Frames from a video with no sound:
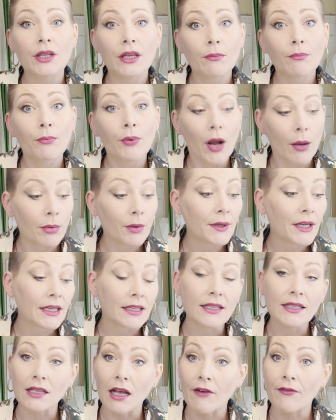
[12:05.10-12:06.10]
probably going
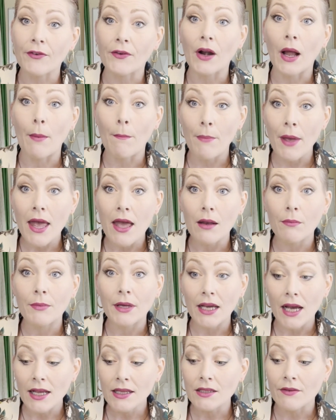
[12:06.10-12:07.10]
to suffer a bit
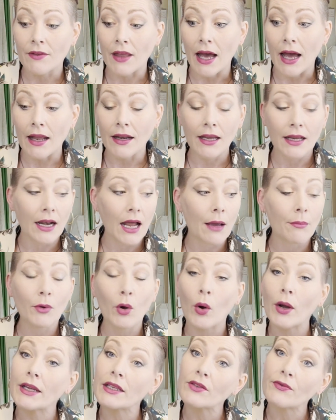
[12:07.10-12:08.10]
because of that. And I'm
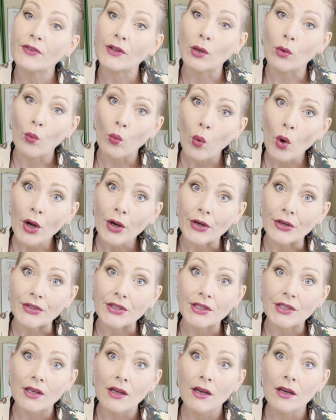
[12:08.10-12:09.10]
going to feel
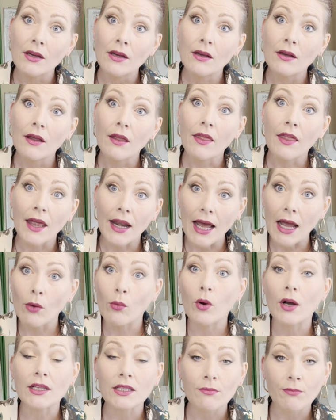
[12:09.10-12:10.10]
worse than I
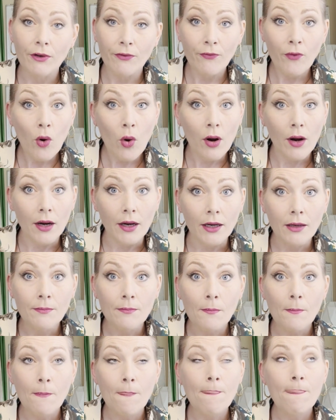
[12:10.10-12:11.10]
was before
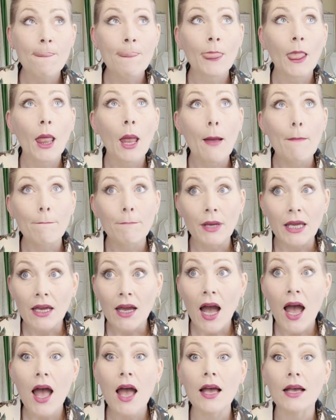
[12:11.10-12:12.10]

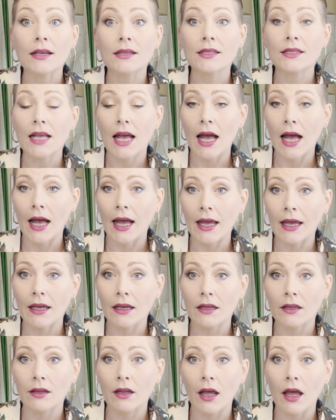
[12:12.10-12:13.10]
because
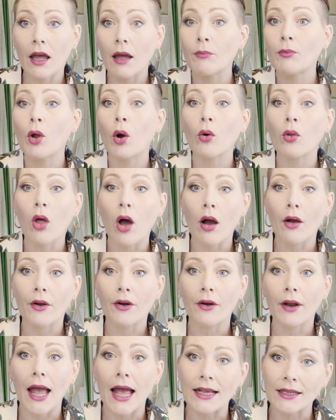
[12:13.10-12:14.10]
I am no
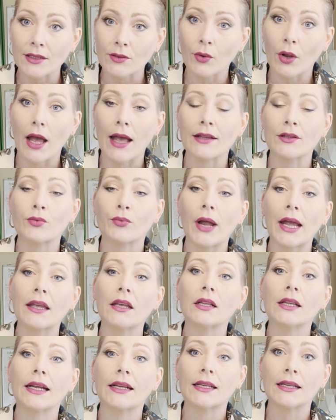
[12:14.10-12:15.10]
longer as
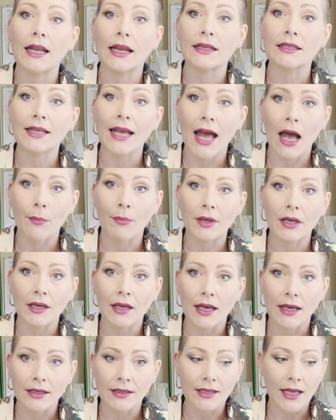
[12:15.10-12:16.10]
regulated and as happy
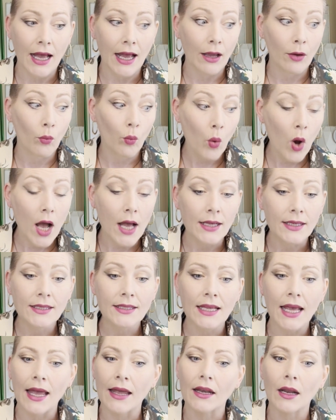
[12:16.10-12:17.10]
as I was,
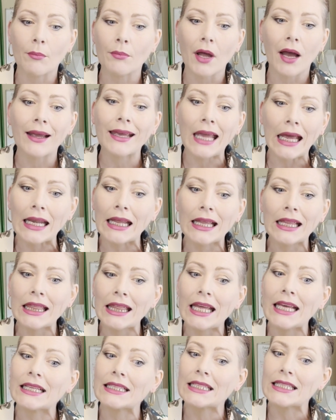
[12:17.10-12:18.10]
and I'm not getting
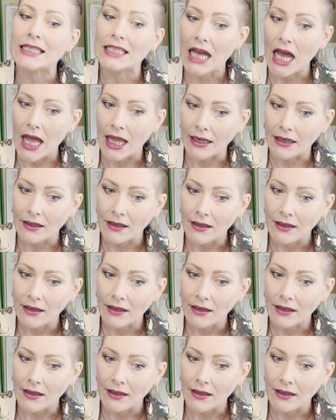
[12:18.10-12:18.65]
things done.